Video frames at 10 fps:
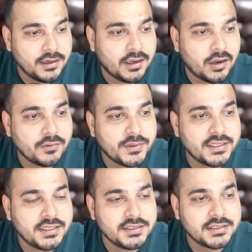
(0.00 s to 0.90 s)
Along with
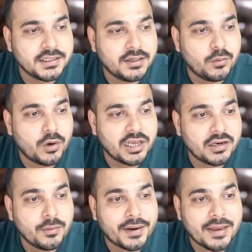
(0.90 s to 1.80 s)
this, uh, what are
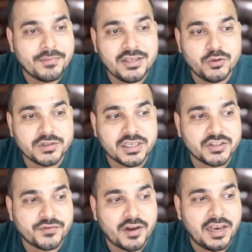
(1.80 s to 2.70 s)
your primary use
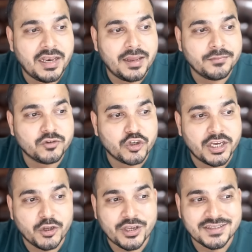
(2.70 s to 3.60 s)
cases for LLM? So
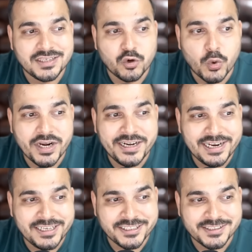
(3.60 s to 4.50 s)
here you can see code
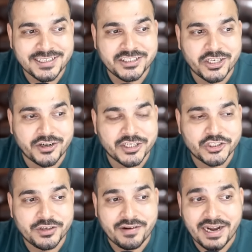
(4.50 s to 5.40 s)
intelligence and
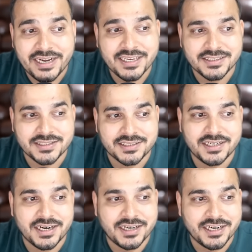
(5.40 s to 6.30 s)
generation, writing
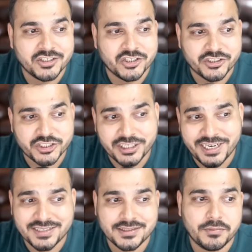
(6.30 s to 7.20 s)
assistant content generation,
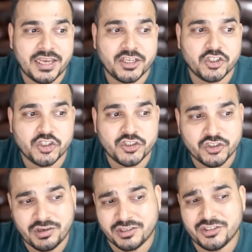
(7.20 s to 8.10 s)
text summarization,
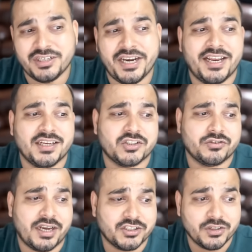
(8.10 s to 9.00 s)
structured data
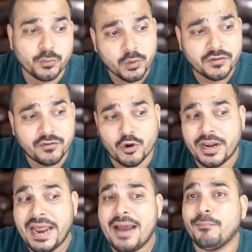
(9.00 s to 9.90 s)
extraction, workflow
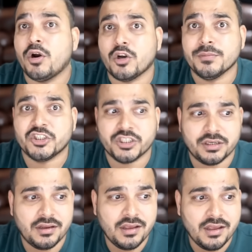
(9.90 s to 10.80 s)
and app
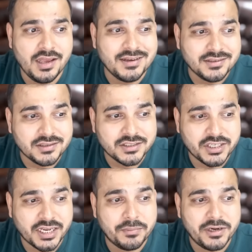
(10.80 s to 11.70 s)
automation, search
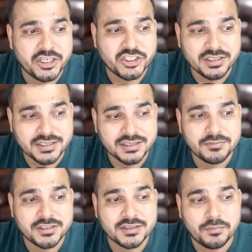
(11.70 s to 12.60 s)
recommendation,
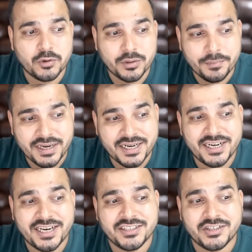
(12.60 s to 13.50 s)
customer support,
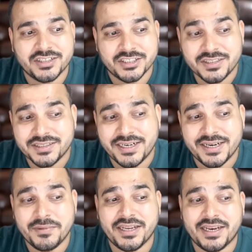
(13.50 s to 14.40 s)
metadata generation,
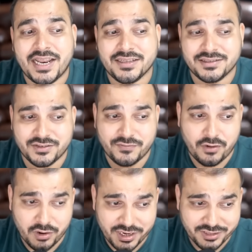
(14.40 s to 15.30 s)
sentiment analysis,
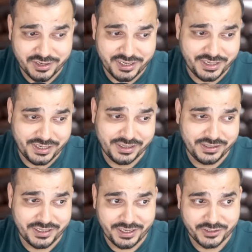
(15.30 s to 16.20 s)
fraud and threat and
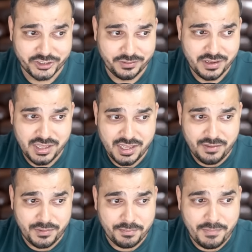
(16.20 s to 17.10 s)
detection.
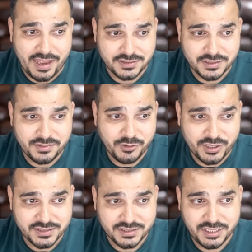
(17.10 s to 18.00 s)
But maximum you
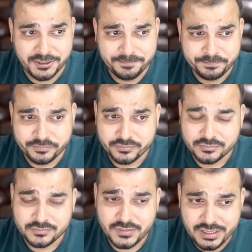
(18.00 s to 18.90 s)
can see
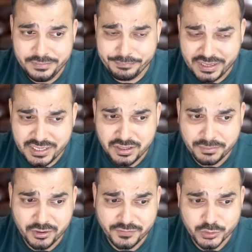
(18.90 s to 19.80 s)
many
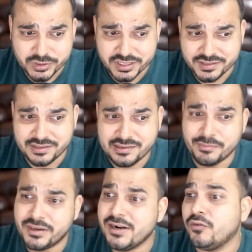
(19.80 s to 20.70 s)
number of use cases are
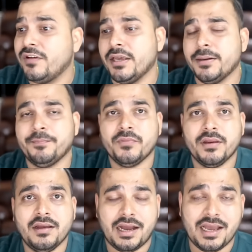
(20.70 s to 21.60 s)
built over here.
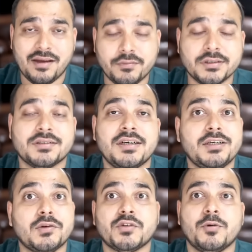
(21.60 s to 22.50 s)
I have personally
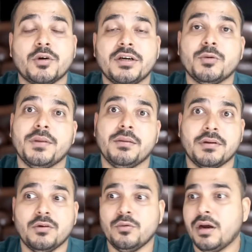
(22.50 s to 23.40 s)
spoken to
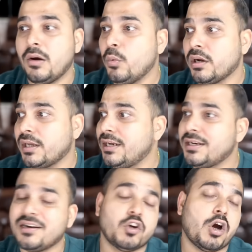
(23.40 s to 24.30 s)
people who are working in
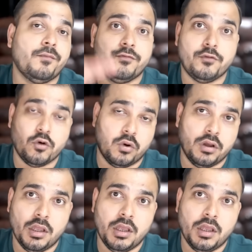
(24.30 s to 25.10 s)
the top four